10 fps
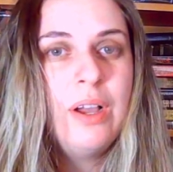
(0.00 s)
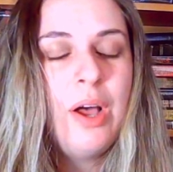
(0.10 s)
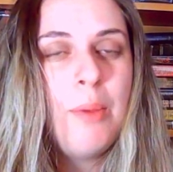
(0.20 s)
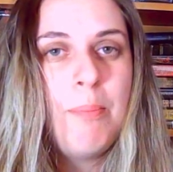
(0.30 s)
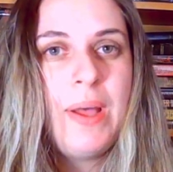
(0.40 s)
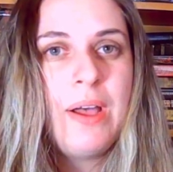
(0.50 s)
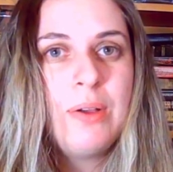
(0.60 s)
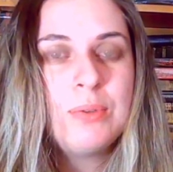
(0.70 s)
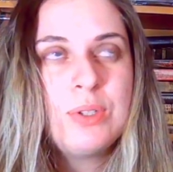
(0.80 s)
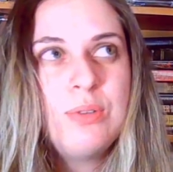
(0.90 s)

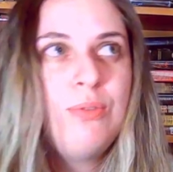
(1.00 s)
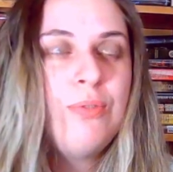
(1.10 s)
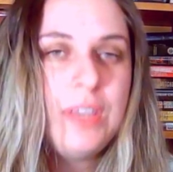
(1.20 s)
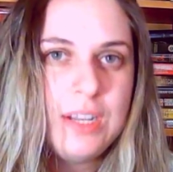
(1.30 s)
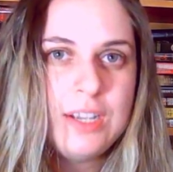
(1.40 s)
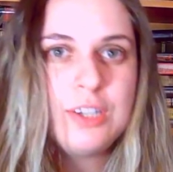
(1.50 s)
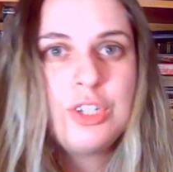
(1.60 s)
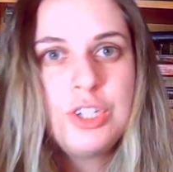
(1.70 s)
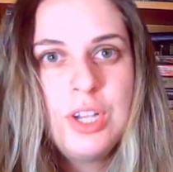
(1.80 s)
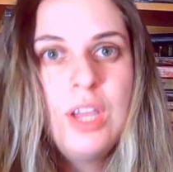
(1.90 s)
about to
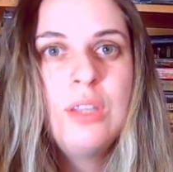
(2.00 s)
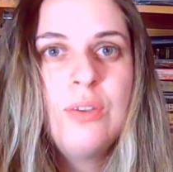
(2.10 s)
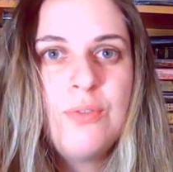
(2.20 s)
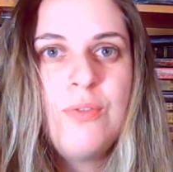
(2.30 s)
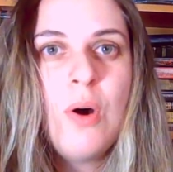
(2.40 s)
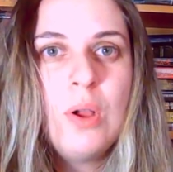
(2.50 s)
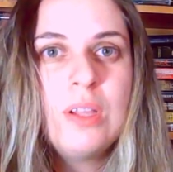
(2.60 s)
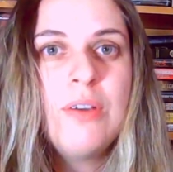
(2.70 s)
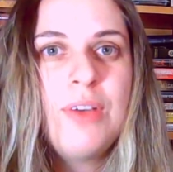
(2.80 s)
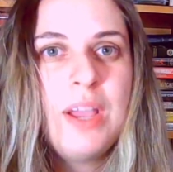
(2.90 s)
finish The Fall
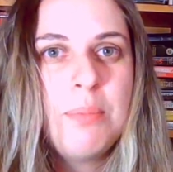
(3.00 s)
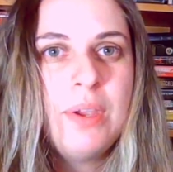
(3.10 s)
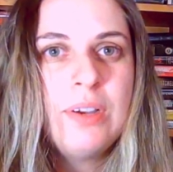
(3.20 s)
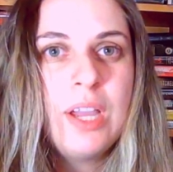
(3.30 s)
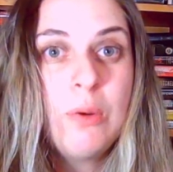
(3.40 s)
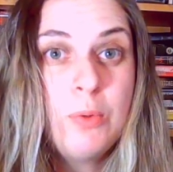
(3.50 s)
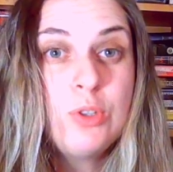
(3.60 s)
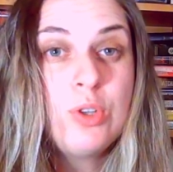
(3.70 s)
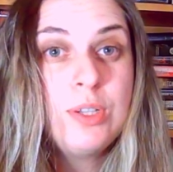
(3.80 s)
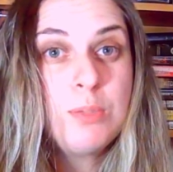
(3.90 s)
of Hyperion,
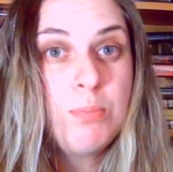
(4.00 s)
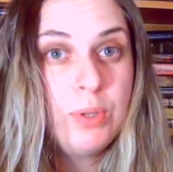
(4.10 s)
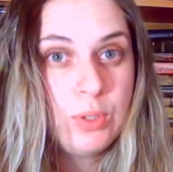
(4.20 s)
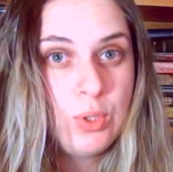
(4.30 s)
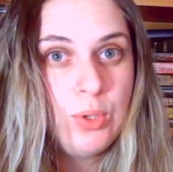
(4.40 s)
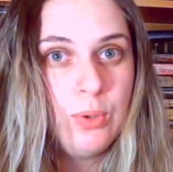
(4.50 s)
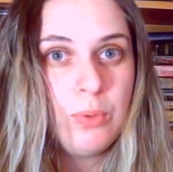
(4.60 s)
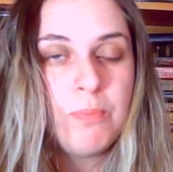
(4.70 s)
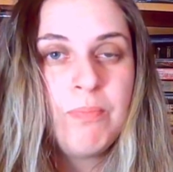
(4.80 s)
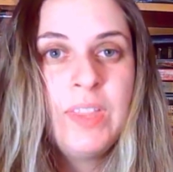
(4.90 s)
which is book 2.
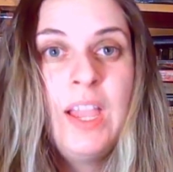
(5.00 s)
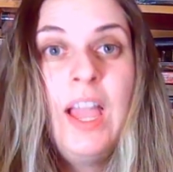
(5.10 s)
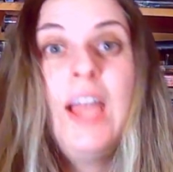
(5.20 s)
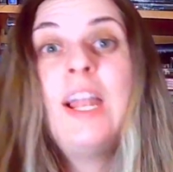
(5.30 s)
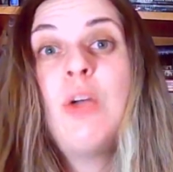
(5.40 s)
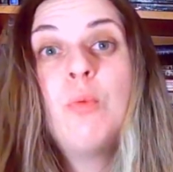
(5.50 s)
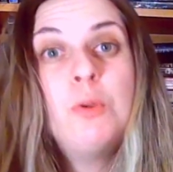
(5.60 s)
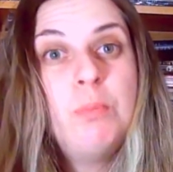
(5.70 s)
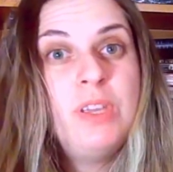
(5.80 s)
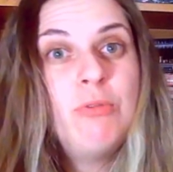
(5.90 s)
And I will
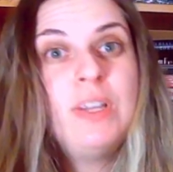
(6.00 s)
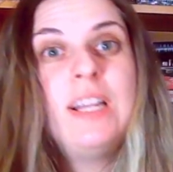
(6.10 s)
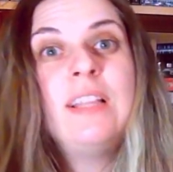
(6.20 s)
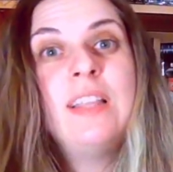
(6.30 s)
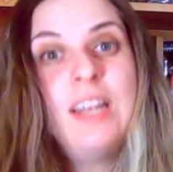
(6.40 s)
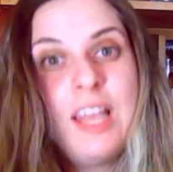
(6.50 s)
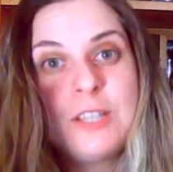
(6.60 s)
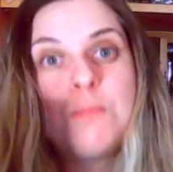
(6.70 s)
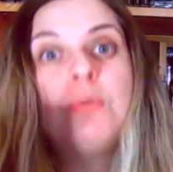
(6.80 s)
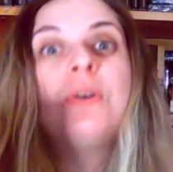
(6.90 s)
be reading the
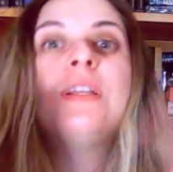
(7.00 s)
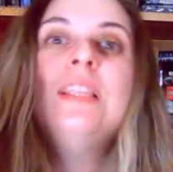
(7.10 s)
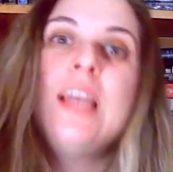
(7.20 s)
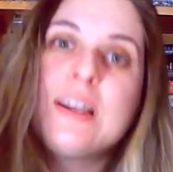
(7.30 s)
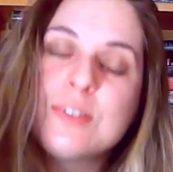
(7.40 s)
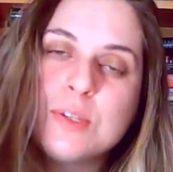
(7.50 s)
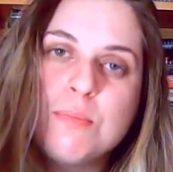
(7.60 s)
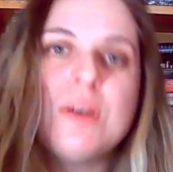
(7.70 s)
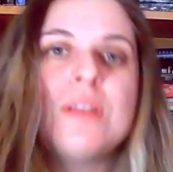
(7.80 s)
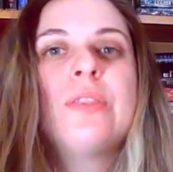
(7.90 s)
next book next
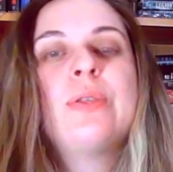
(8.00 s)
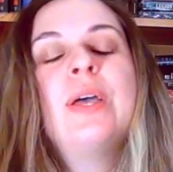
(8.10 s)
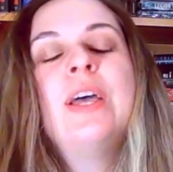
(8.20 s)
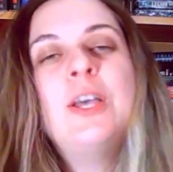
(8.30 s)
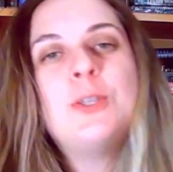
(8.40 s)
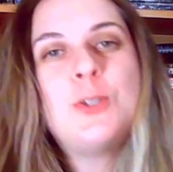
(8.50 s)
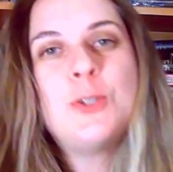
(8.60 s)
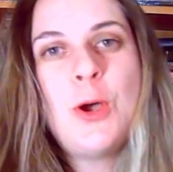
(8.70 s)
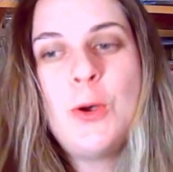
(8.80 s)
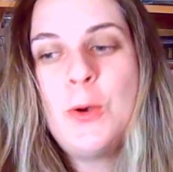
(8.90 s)
month.
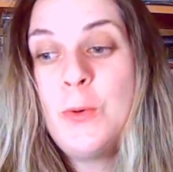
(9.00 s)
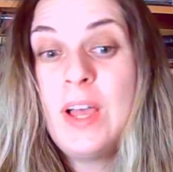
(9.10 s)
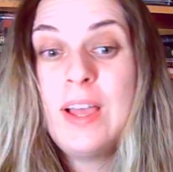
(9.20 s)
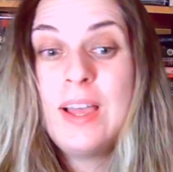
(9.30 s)
So